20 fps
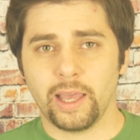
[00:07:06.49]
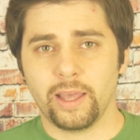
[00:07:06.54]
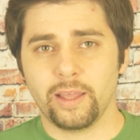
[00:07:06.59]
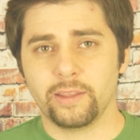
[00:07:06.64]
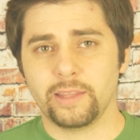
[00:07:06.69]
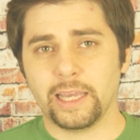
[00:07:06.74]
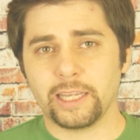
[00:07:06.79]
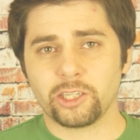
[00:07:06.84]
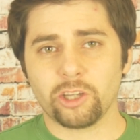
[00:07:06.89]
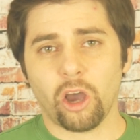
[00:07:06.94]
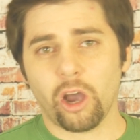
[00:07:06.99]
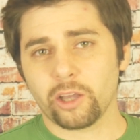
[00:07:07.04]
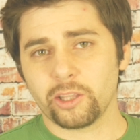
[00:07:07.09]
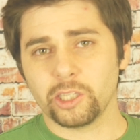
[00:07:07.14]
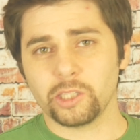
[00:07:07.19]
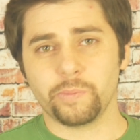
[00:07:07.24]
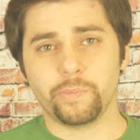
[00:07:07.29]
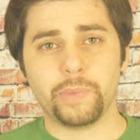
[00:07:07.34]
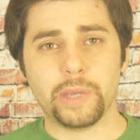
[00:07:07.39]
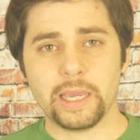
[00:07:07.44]
They talk
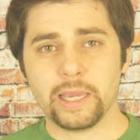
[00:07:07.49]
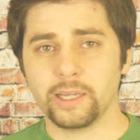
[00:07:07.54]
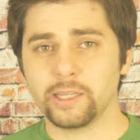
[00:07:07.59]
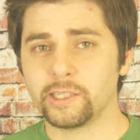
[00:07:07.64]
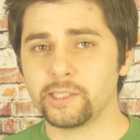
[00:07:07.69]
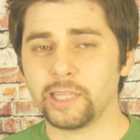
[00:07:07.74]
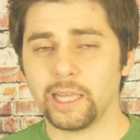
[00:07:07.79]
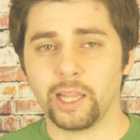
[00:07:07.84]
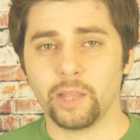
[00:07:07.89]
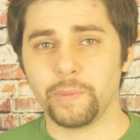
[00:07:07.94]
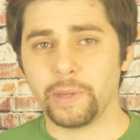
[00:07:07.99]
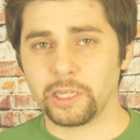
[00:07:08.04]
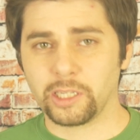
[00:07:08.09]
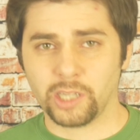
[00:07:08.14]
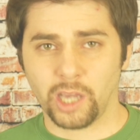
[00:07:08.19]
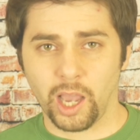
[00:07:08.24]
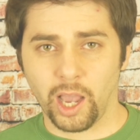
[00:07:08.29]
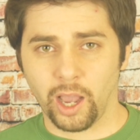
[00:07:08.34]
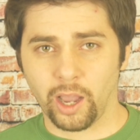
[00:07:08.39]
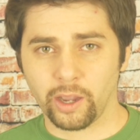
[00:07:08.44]
this big celibate
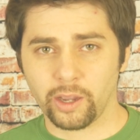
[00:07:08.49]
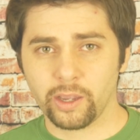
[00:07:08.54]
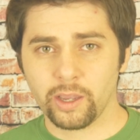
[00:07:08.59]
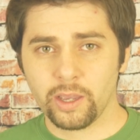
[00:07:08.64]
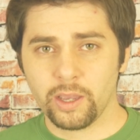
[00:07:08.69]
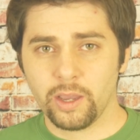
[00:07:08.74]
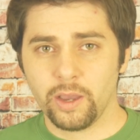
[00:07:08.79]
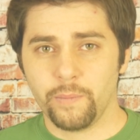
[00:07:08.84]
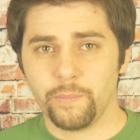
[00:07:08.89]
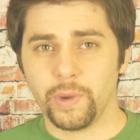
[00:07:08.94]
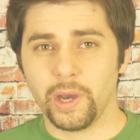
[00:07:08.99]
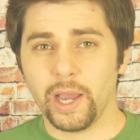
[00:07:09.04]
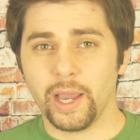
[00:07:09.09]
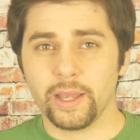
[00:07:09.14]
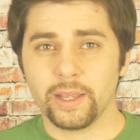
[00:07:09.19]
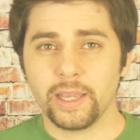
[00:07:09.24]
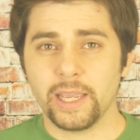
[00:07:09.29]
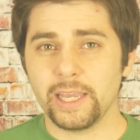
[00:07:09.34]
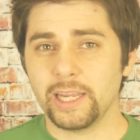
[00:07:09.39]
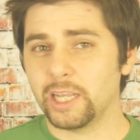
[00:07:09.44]
talk,
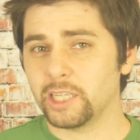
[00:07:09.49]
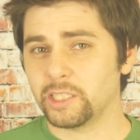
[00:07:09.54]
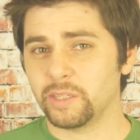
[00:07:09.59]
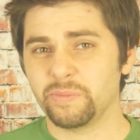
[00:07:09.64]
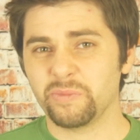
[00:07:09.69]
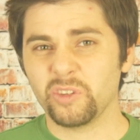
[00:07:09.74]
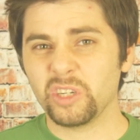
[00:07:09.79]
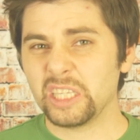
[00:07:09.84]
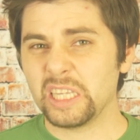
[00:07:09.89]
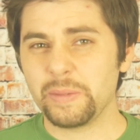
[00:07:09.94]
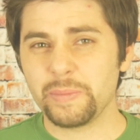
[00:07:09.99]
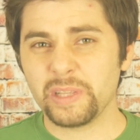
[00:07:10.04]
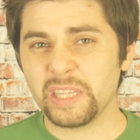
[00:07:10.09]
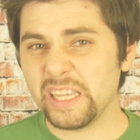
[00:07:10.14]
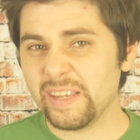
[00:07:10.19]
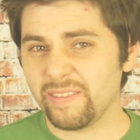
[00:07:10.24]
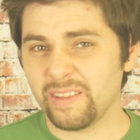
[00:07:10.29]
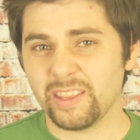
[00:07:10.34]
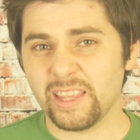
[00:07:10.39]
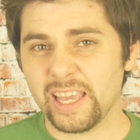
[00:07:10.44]
but he doesn't really
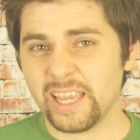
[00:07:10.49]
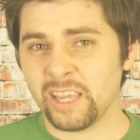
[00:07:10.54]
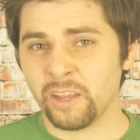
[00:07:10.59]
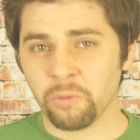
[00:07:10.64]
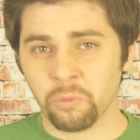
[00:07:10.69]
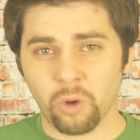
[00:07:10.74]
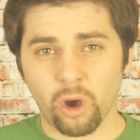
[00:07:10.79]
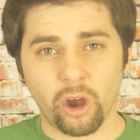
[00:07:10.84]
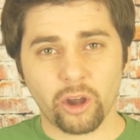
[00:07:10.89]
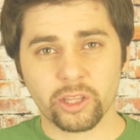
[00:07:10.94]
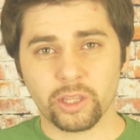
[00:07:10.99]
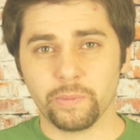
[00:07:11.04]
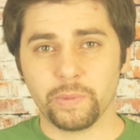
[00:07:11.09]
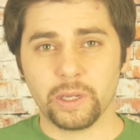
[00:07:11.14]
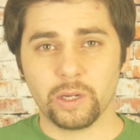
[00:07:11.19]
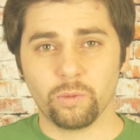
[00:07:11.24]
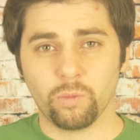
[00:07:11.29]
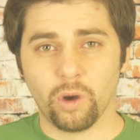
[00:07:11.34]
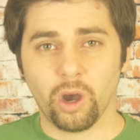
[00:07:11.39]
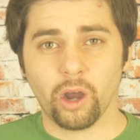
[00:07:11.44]
believe that they can walk the
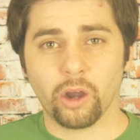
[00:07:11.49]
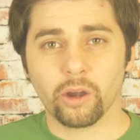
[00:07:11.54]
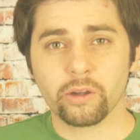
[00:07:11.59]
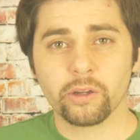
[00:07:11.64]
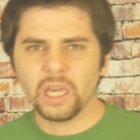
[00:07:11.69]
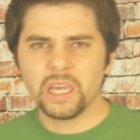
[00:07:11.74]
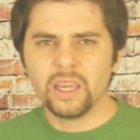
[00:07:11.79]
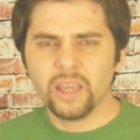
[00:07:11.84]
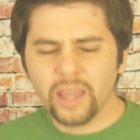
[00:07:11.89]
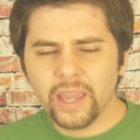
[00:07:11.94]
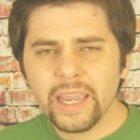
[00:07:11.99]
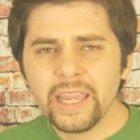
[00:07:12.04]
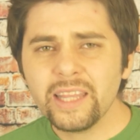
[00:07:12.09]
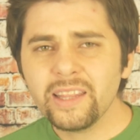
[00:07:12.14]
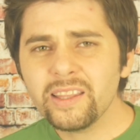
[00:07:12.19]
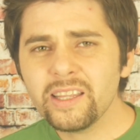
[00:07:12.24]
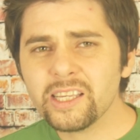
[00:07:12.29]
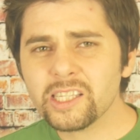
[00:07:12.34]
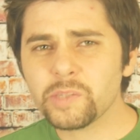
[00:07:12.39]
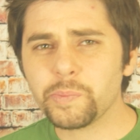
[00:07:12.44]
big walk.
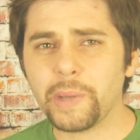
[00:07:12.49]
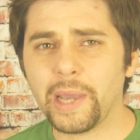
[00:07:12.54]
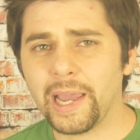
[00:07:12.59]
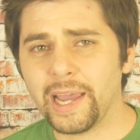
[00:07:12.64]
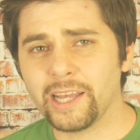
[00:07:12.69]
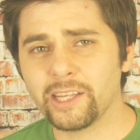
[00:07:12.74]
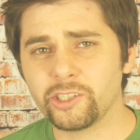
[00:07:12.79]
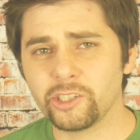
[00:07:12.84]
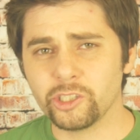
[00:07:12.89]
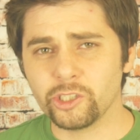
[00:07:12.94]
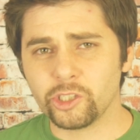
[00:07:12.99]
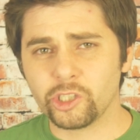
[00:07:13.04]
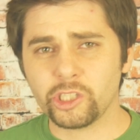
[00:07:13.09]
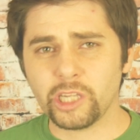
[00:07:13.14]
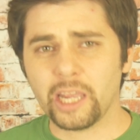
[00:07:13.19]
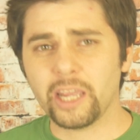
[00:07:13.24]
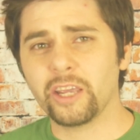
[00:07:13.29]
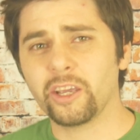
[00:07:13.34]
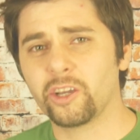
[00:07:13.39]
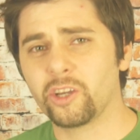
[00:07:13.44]
In this passage,
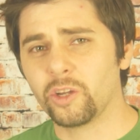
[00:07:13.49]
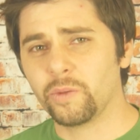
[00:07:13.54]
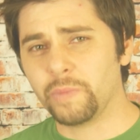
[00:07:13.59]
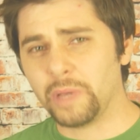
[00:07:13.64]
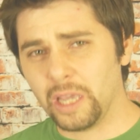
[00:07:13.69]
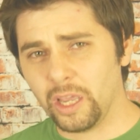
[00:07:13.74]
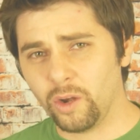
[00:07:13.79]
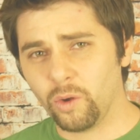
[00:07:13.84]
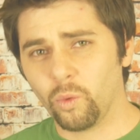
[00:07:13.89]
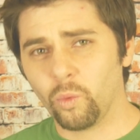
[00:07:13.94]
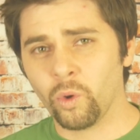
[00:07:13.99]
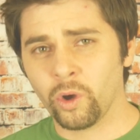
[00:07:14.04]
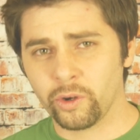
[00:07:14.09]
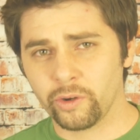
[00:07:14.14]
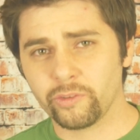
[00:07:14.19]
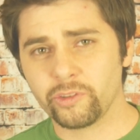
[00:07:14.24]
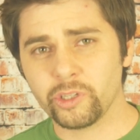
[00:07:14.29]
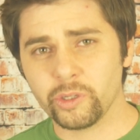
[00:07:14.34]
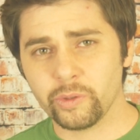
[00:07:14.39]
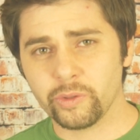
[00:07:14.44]
Satan could mean one
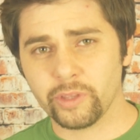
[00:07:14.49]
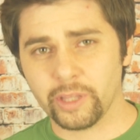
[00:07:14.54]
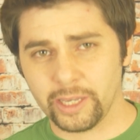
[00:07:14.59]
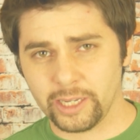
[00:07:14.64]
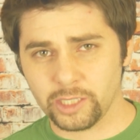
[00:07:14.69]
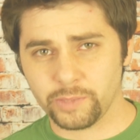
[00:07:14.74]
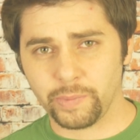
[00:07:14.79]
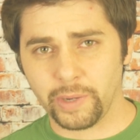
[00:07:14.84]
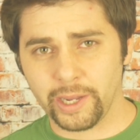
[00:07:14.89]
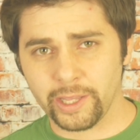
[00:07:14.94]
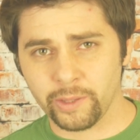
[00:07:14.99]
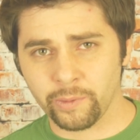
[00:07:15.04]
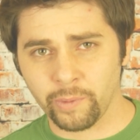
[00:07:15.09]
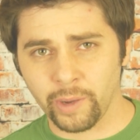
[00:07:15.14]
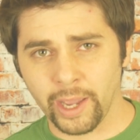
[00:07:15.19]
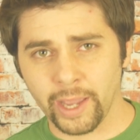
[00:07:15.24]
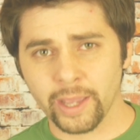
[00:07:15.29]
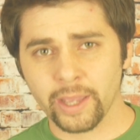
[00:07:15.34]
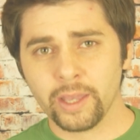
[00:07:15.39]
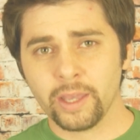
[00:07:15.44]
of two things, by the
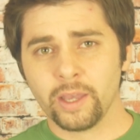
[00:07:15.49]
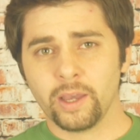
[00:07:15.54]
way.